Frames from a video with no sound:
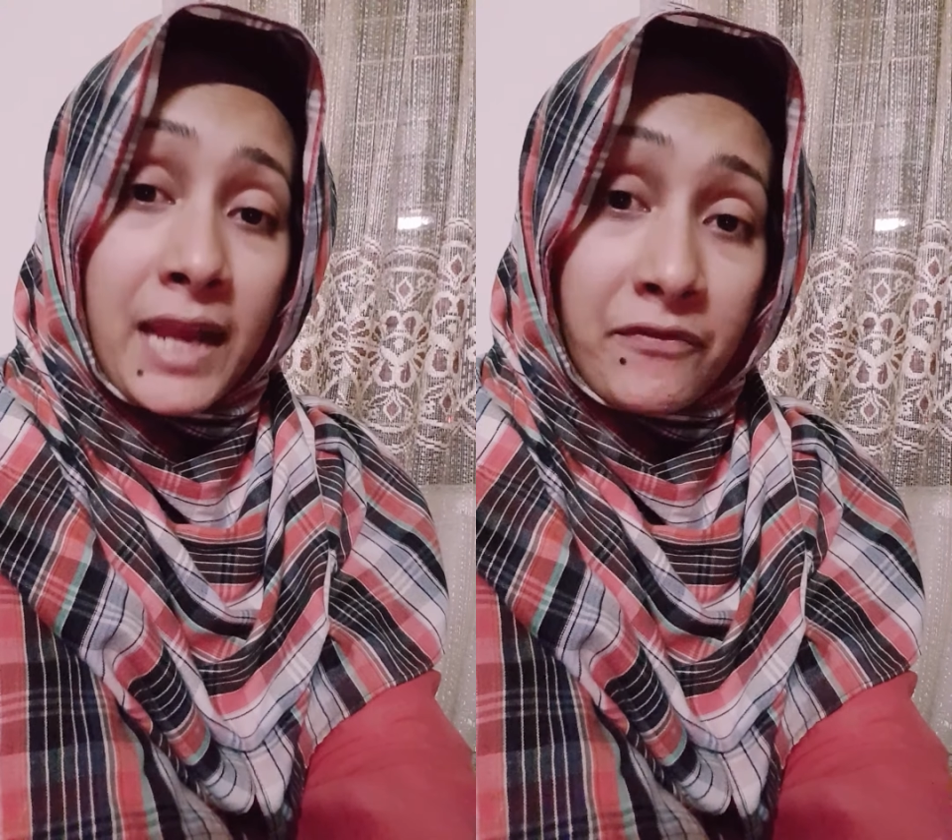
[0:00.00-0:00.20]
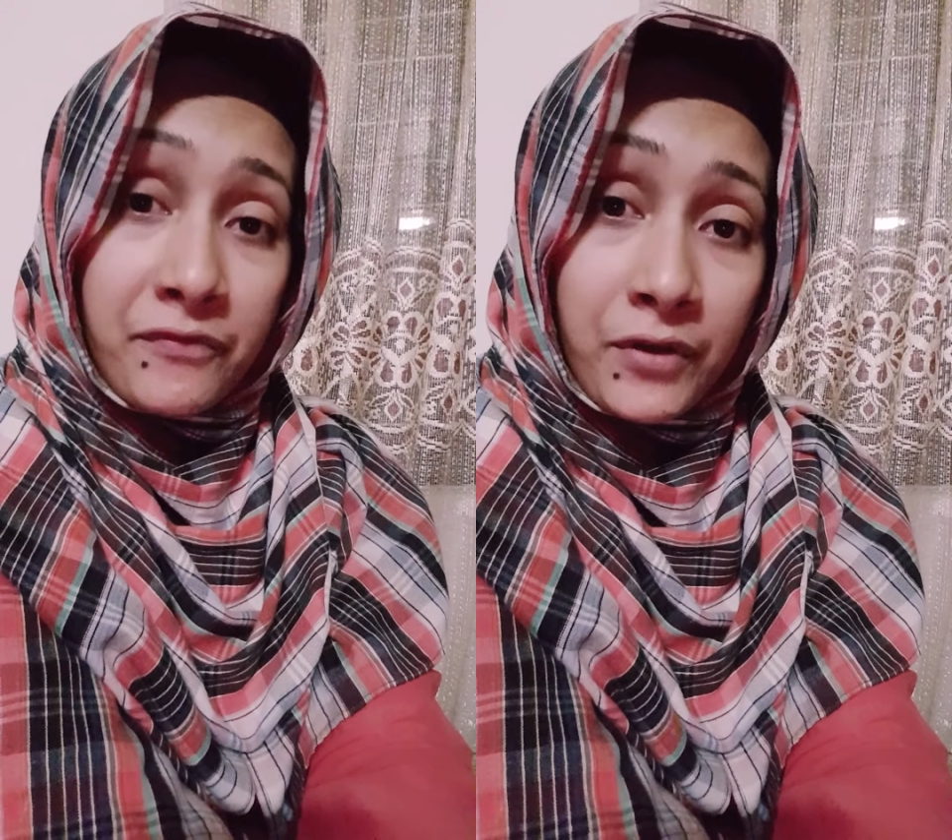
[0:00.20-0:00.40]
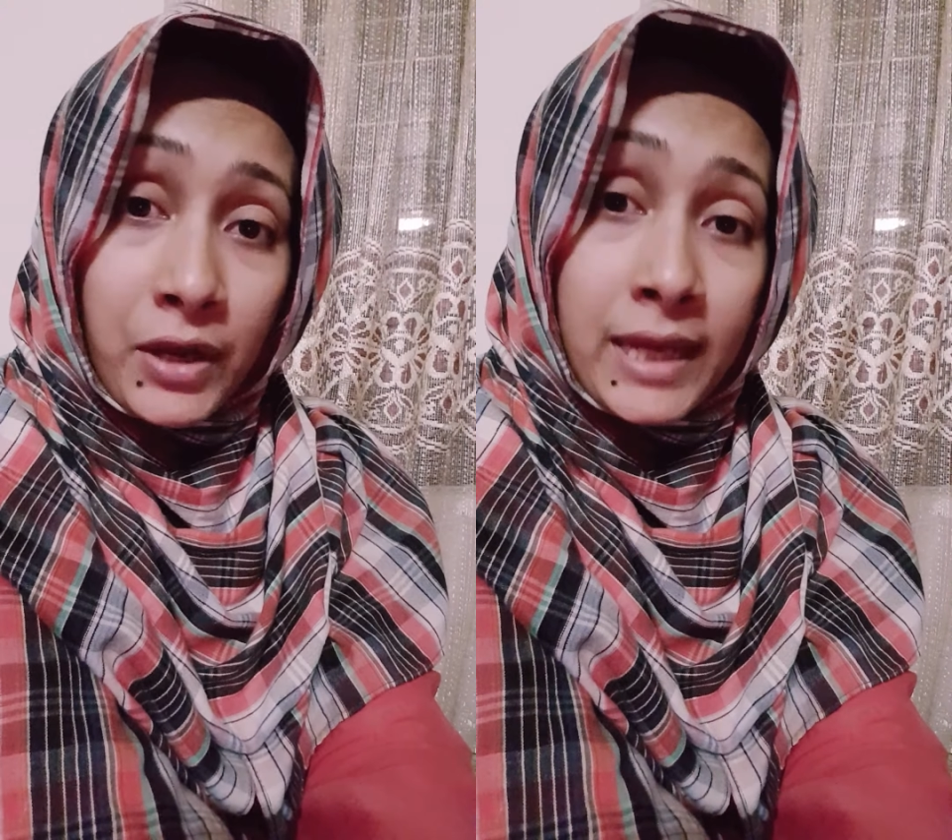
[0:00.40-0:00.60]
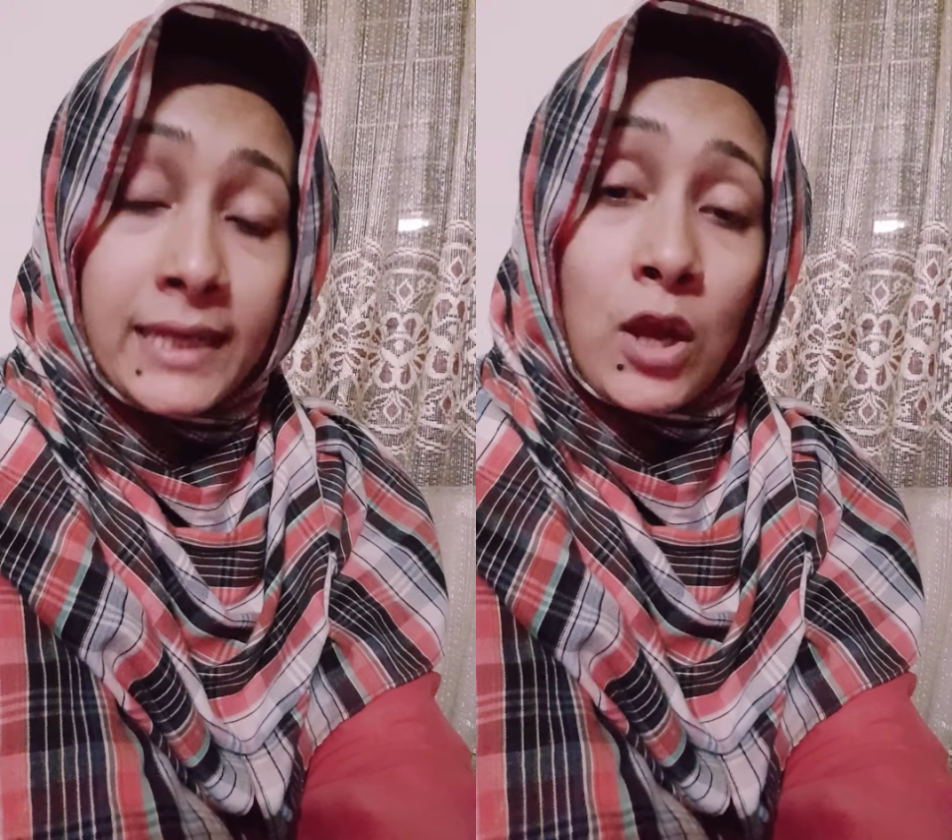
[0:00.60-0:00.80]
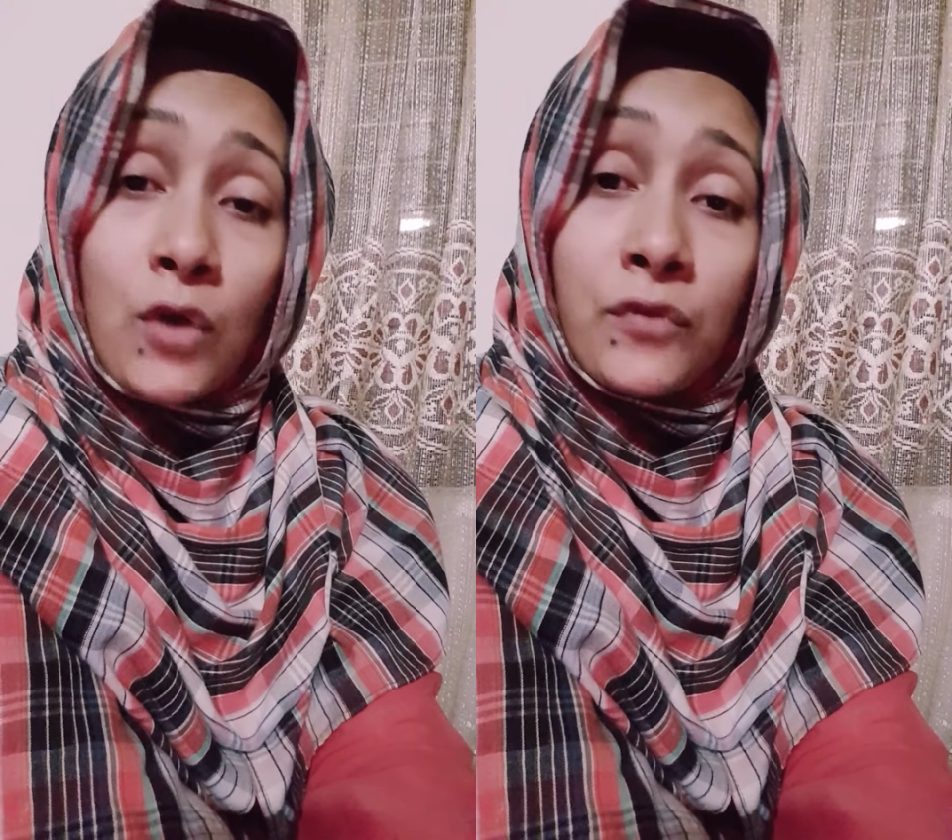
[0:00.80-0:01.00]
afraid
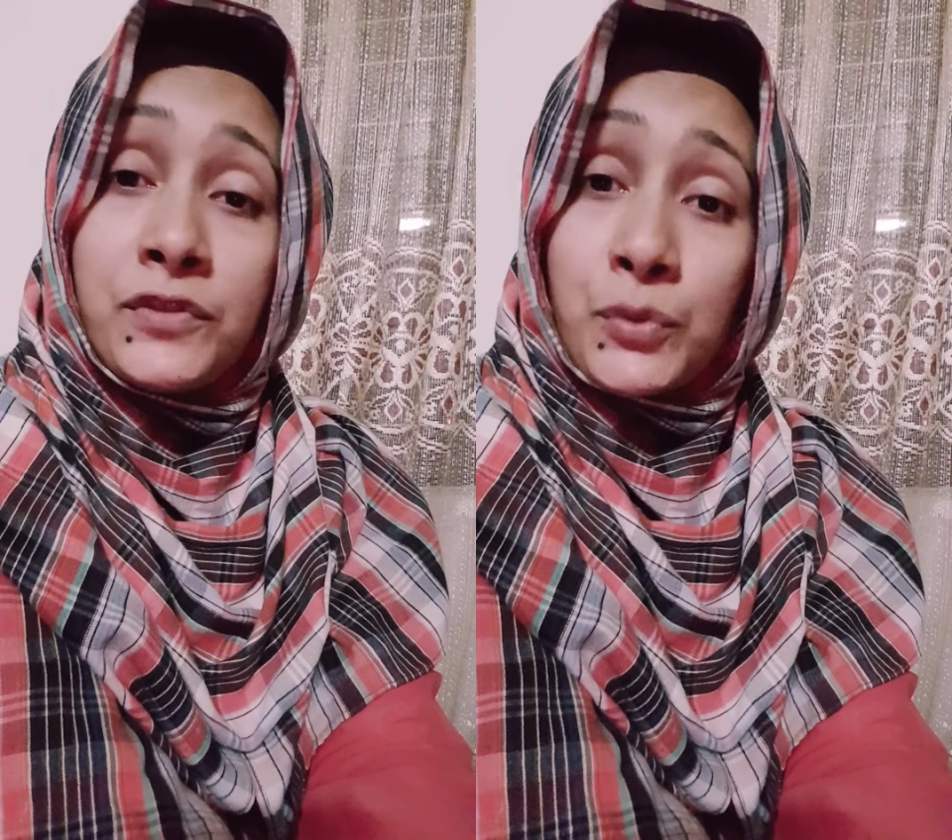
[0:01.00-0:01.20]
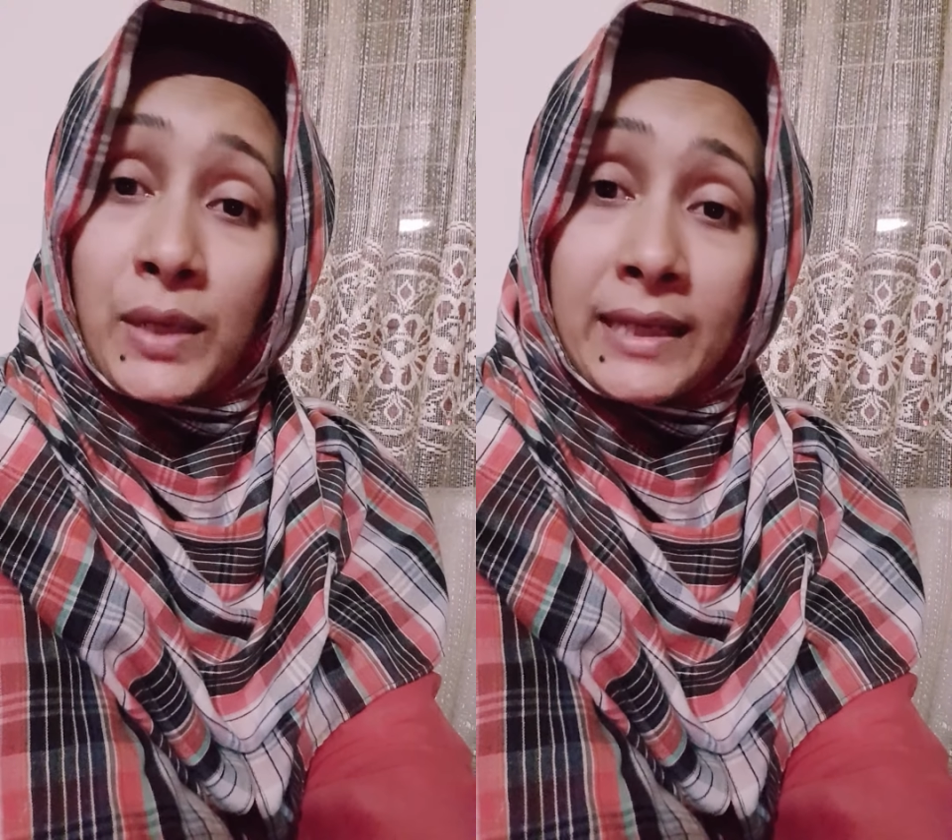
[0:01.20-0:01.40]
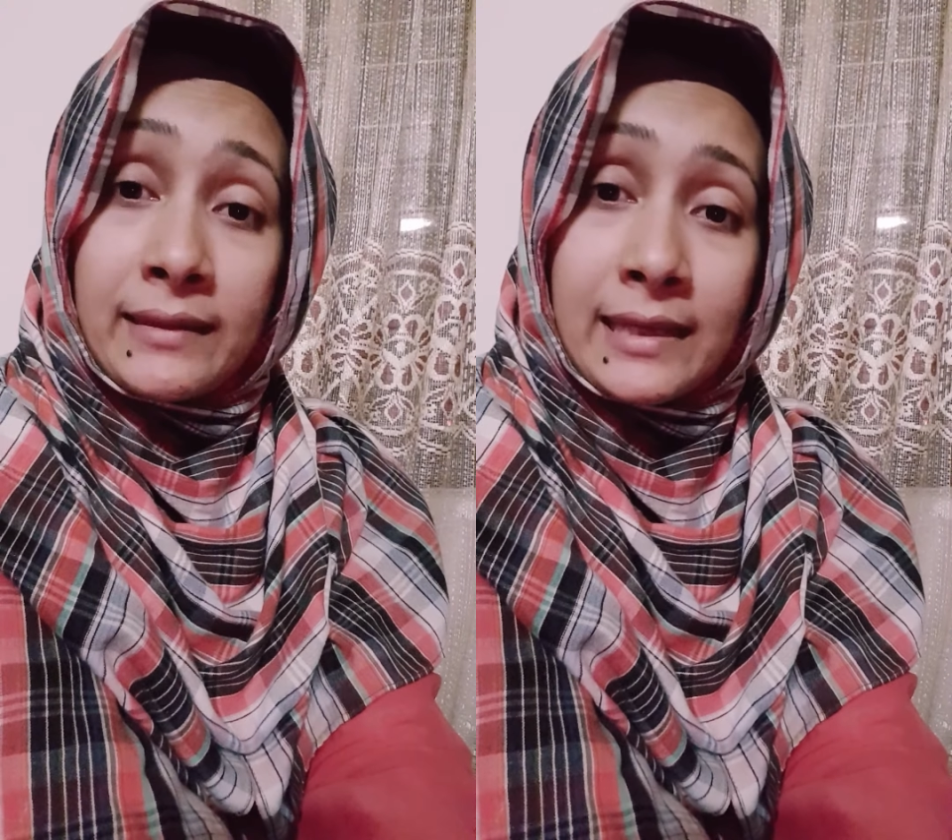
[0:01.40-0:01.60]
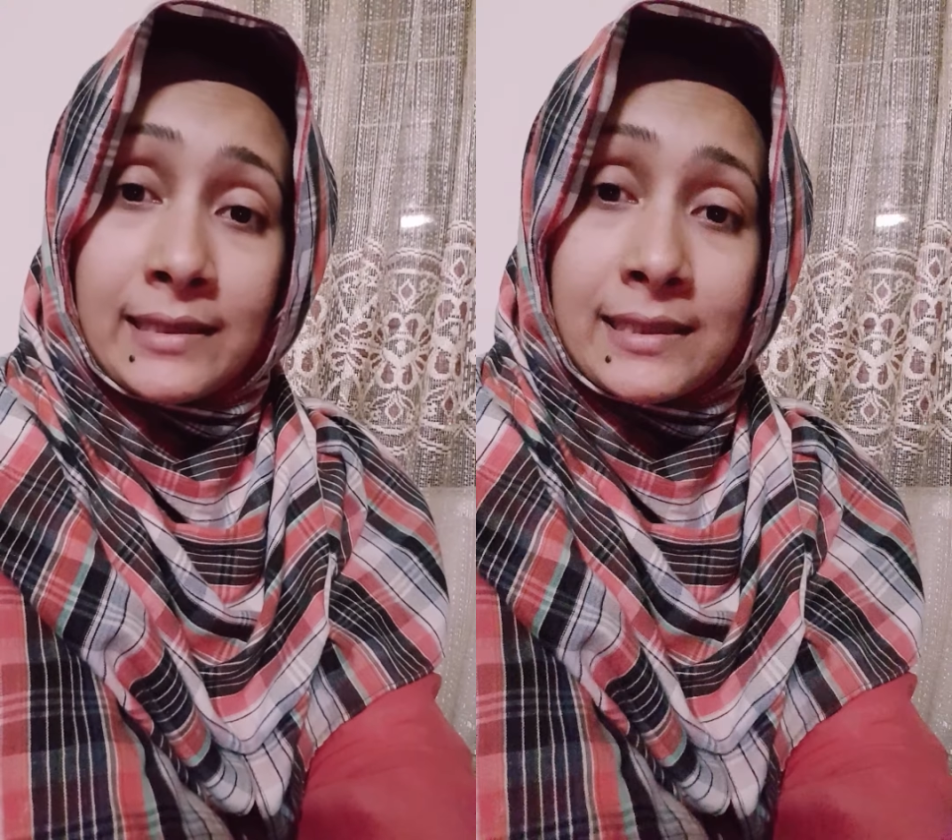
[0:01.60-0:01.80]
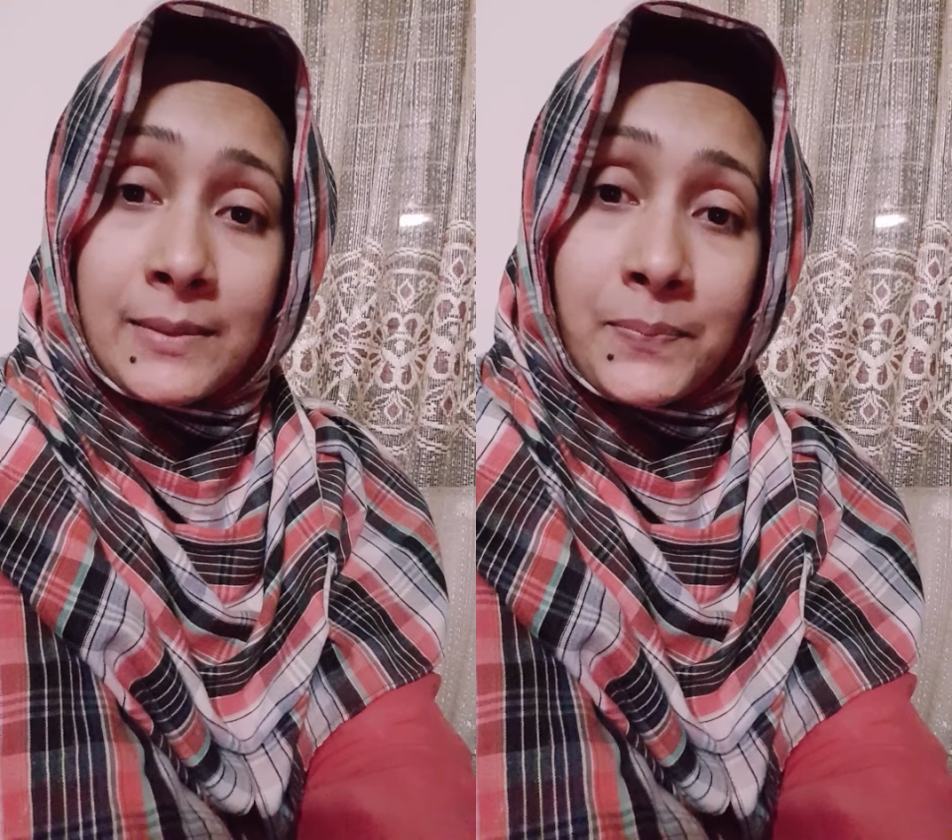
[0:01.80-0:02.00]
of doing this.